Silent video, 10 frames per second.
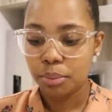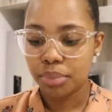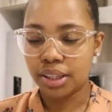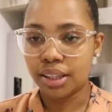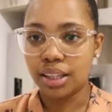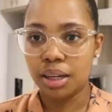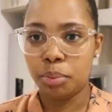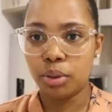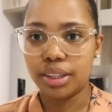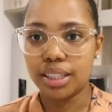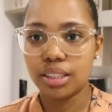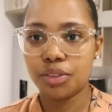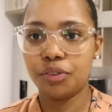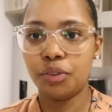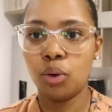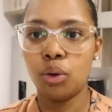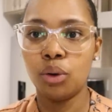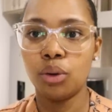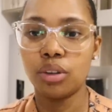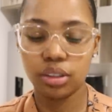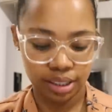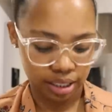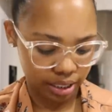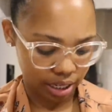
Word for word: But I bought these for sit